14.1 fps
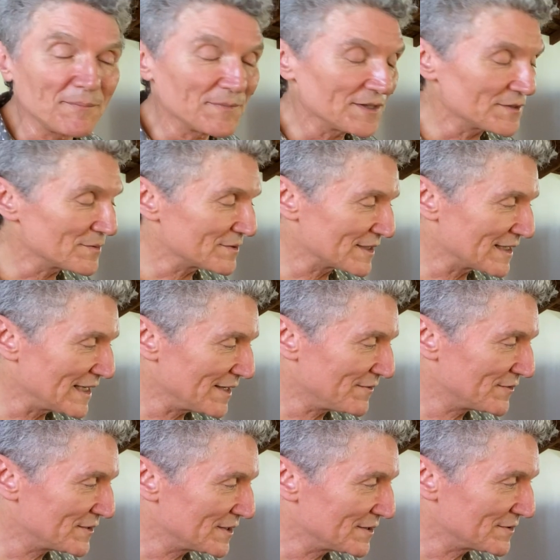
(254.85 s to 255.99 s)
This was a
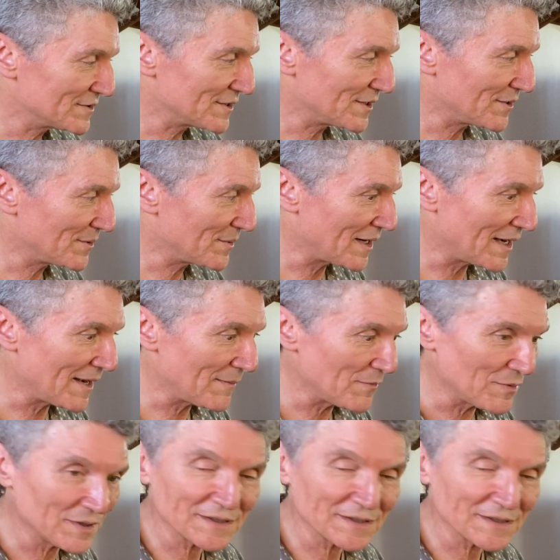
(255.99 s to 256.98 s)
gift, so we'll